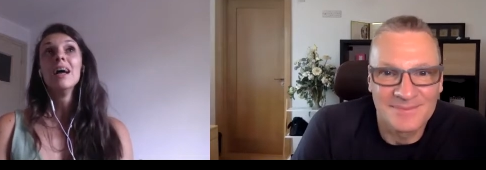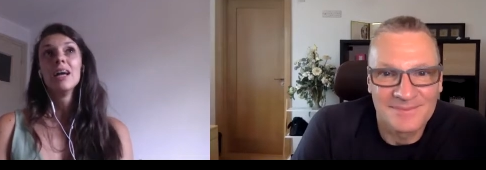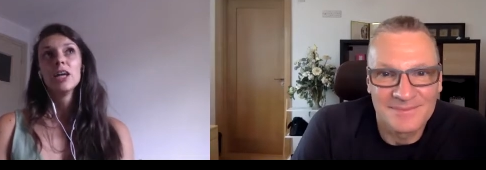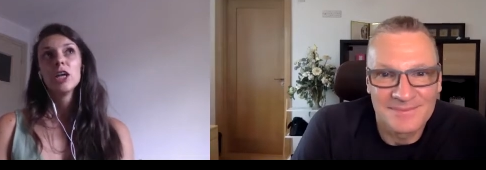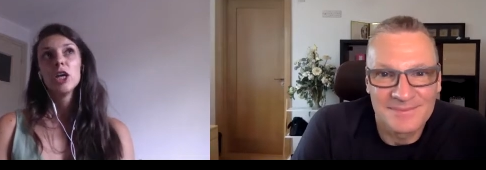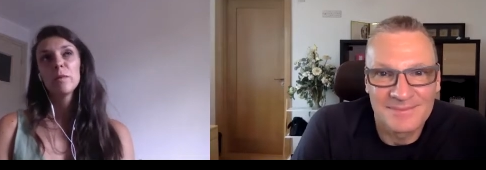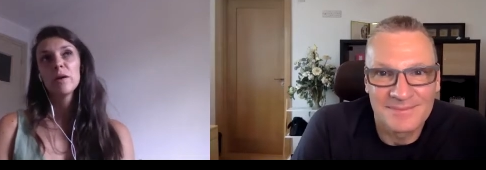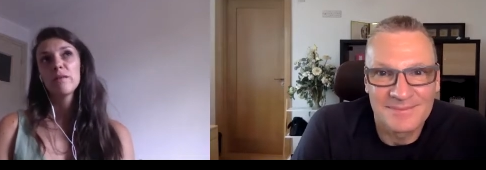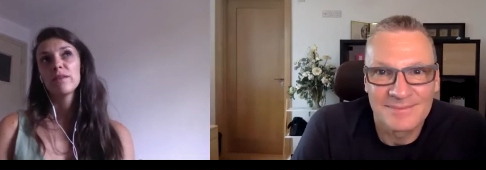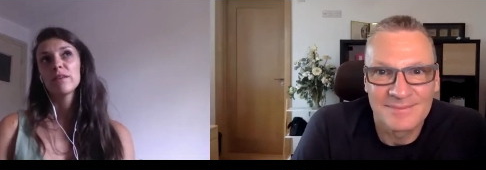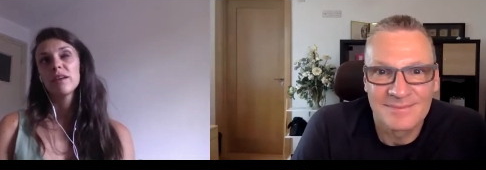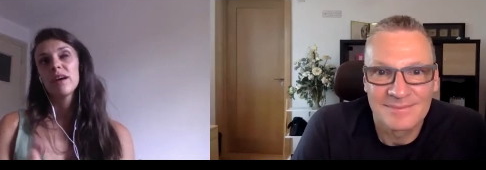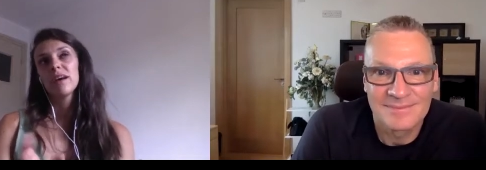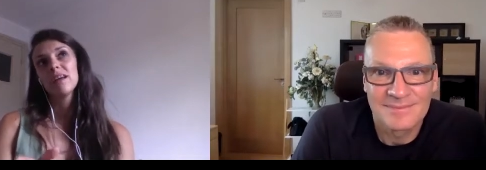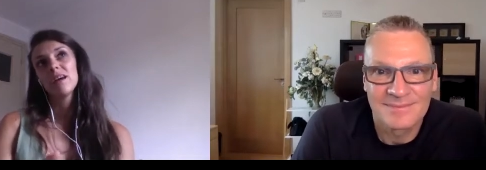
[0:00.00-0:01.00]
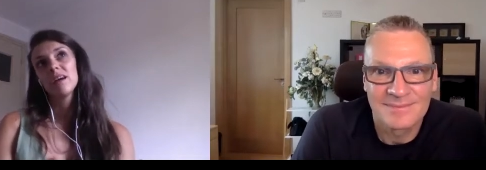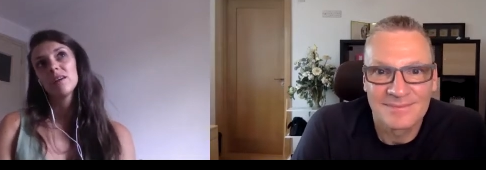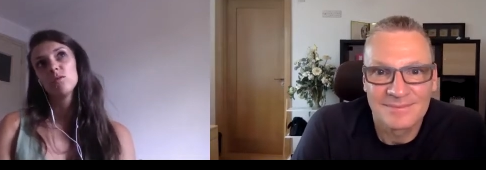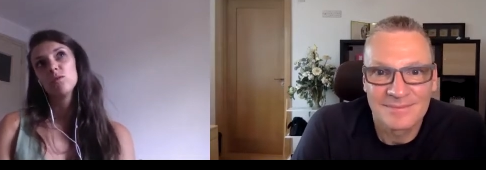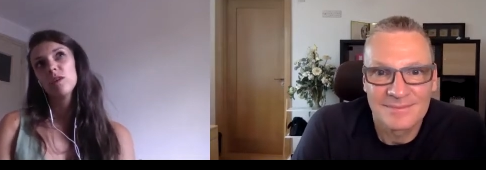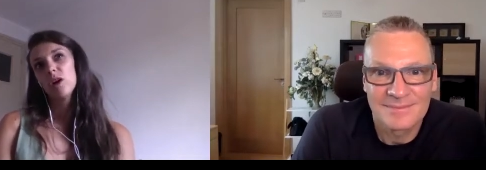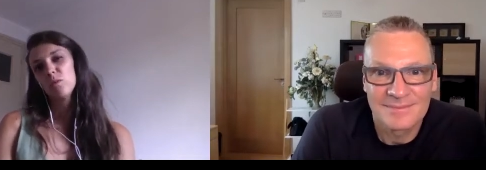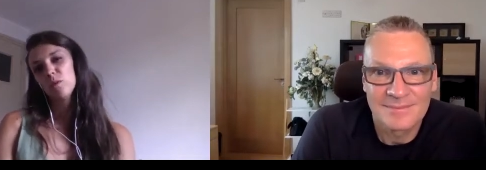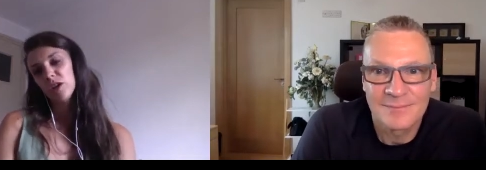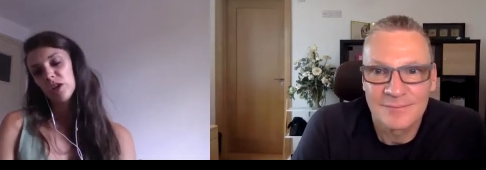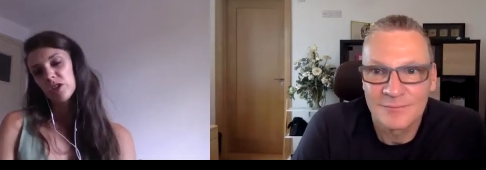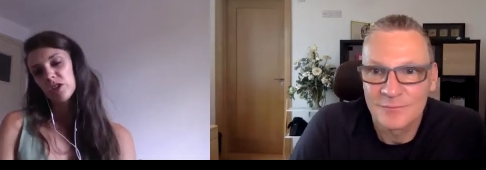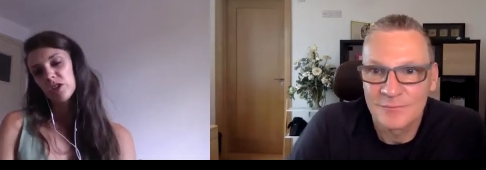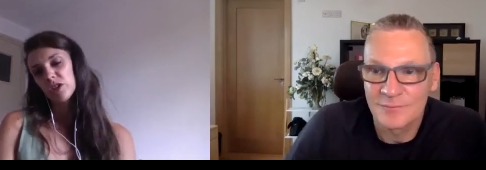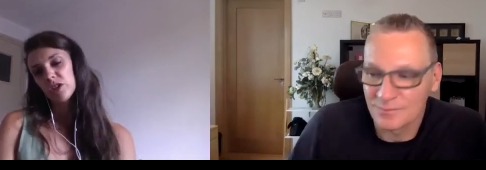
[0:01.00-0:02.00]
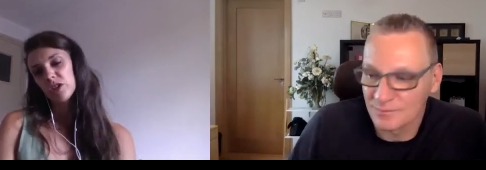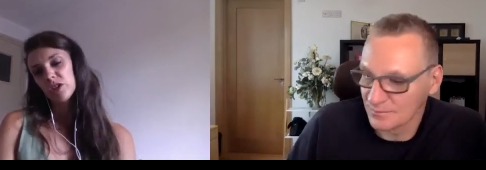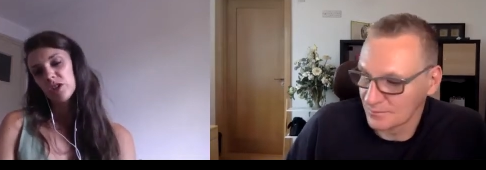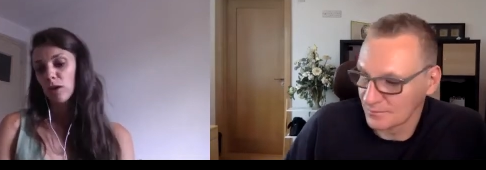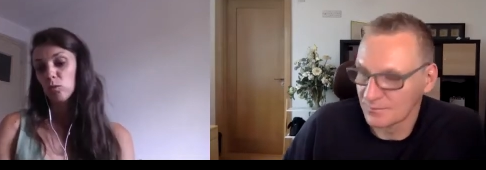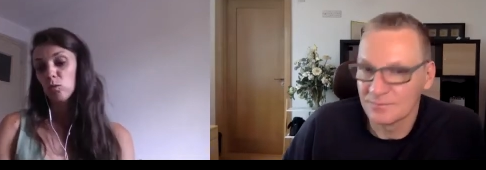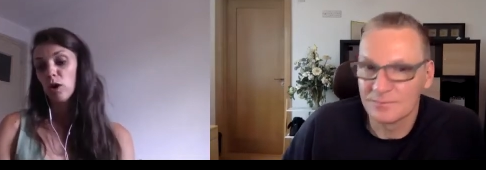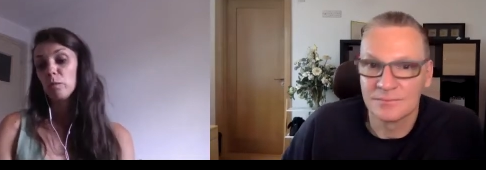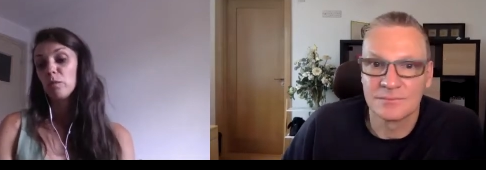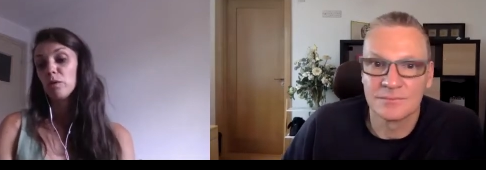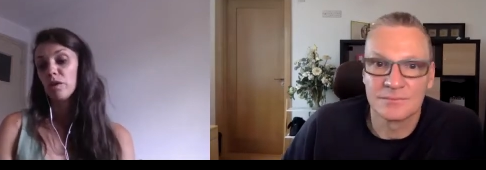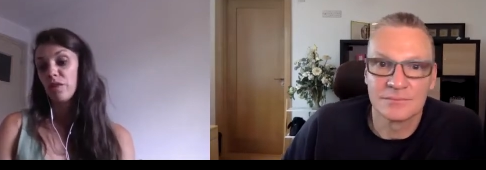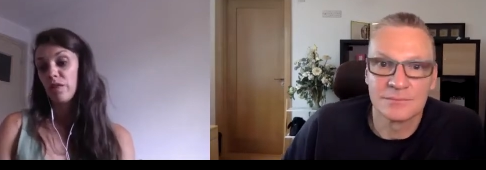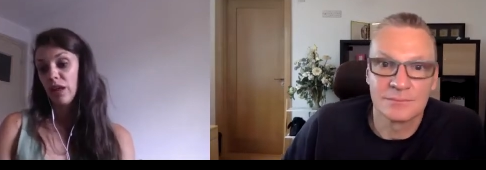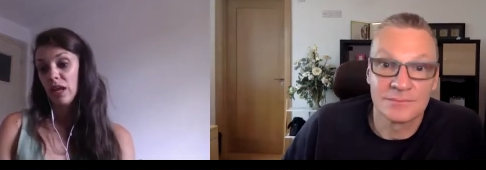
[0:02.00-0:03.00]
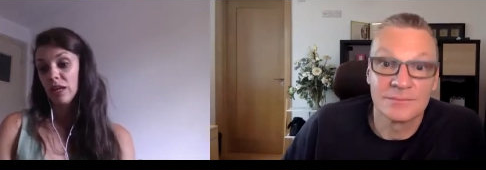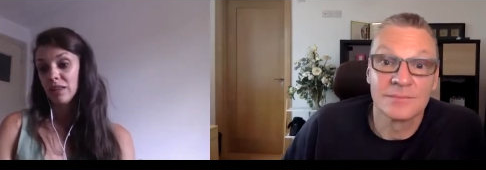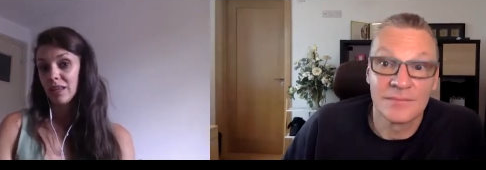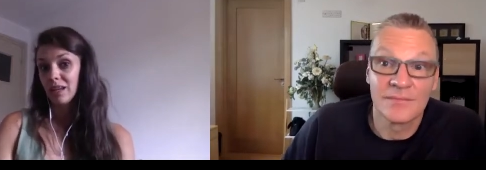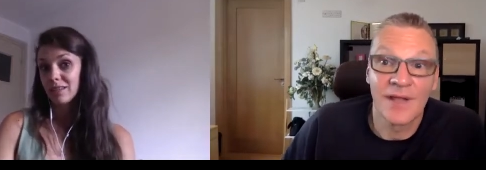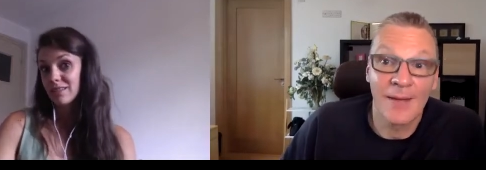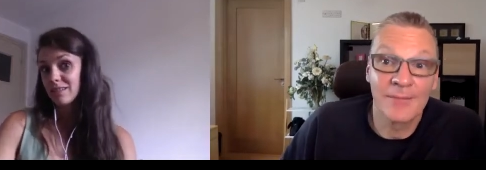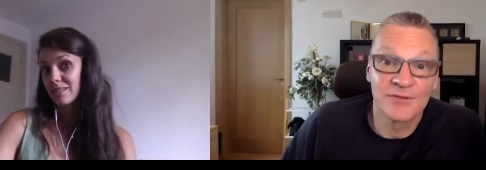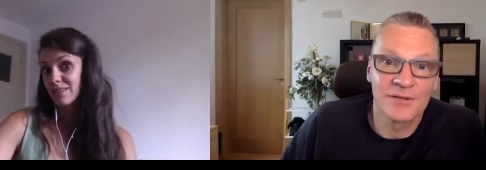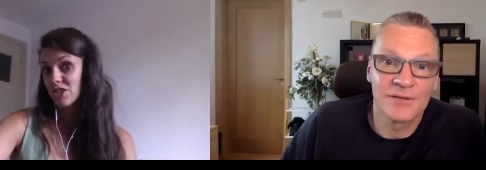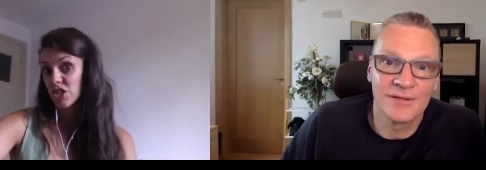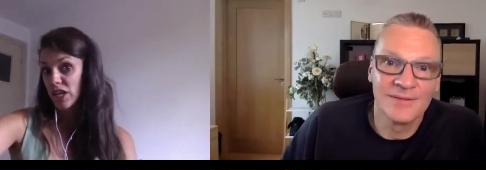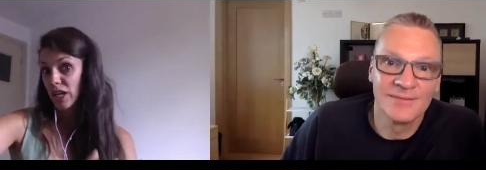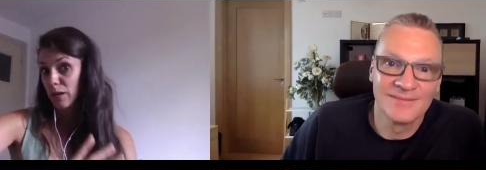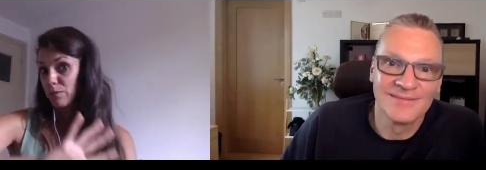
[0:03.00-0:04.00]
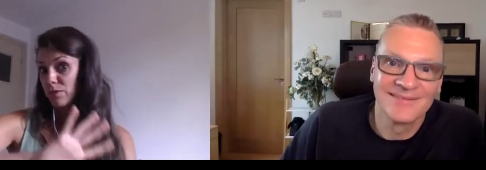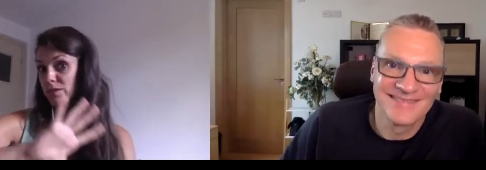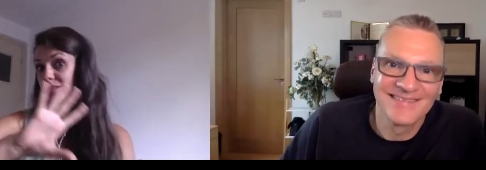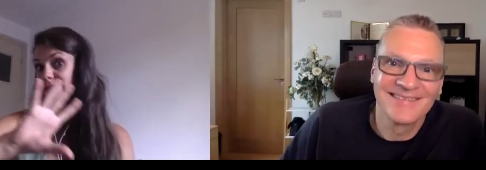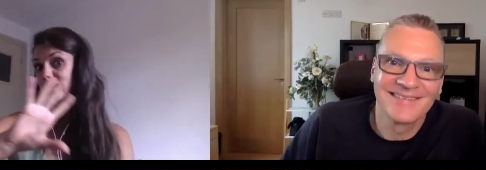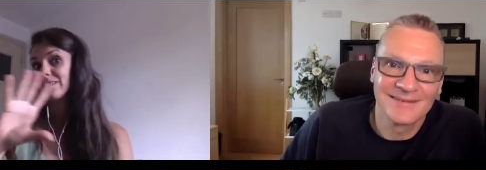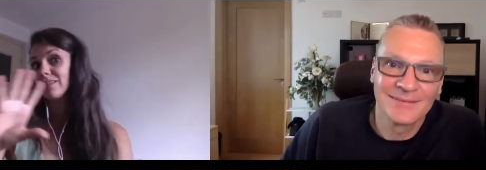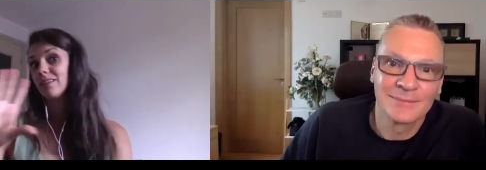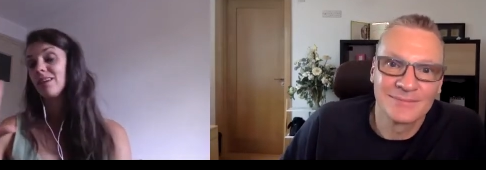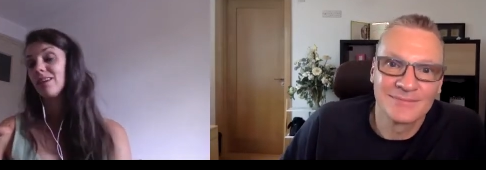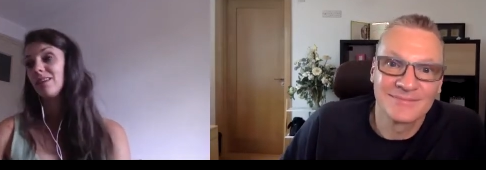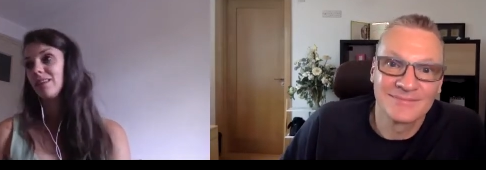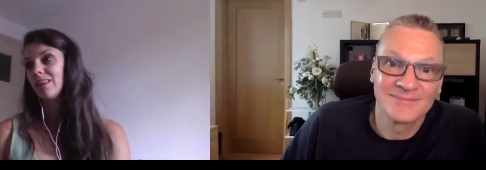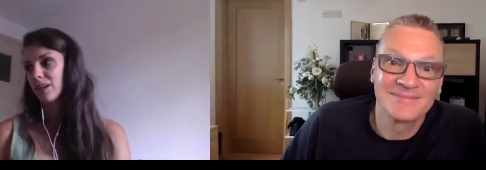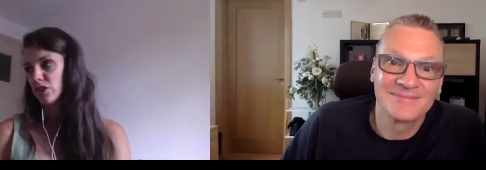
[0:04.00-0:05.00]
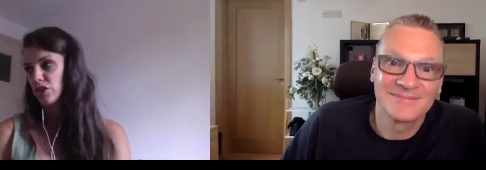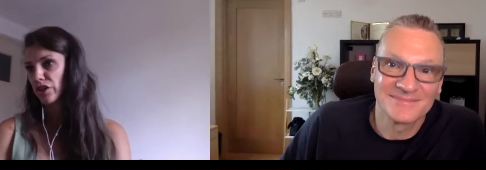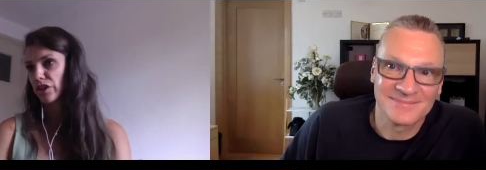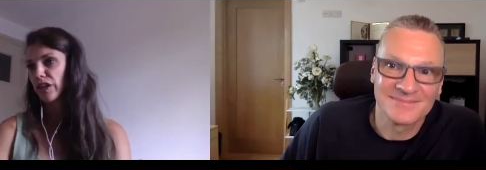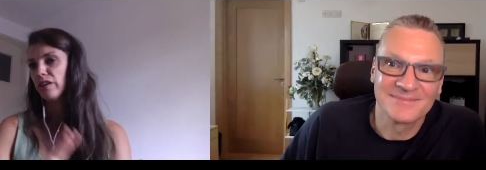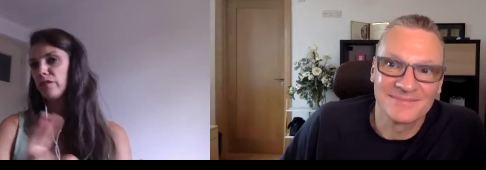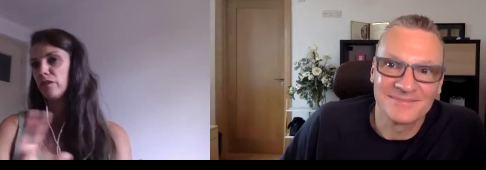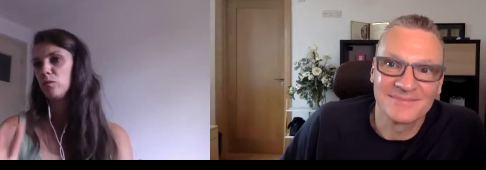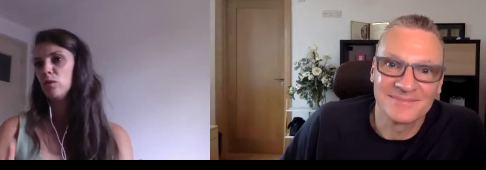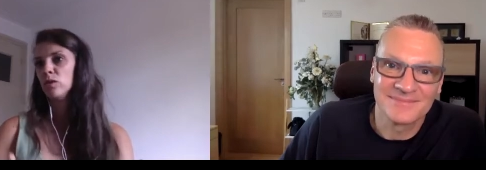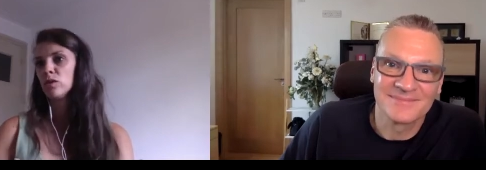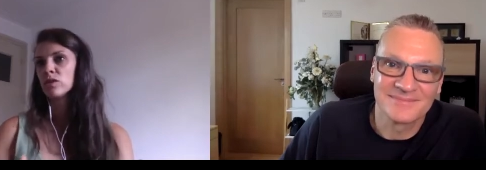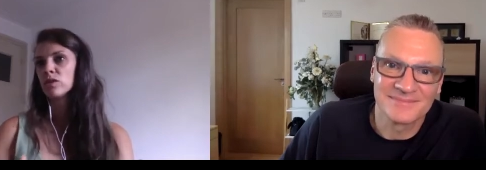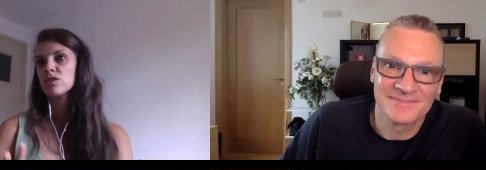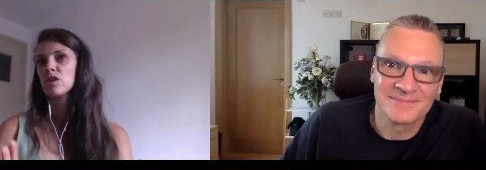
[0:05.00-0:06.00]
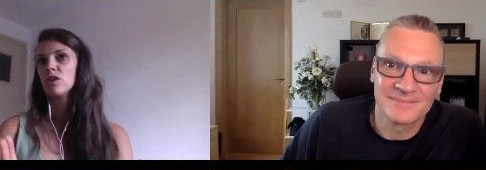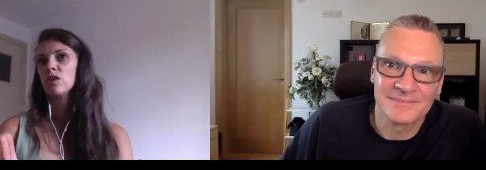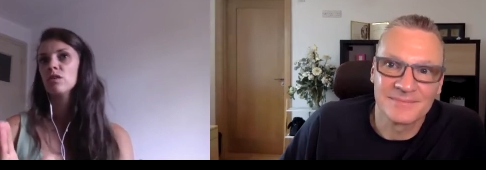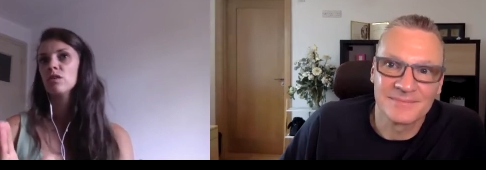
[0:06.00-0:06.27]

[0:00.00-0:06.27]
Speaker 1: yeah perfect i i wanted to just maybe add one more thing that shaped that journey even more so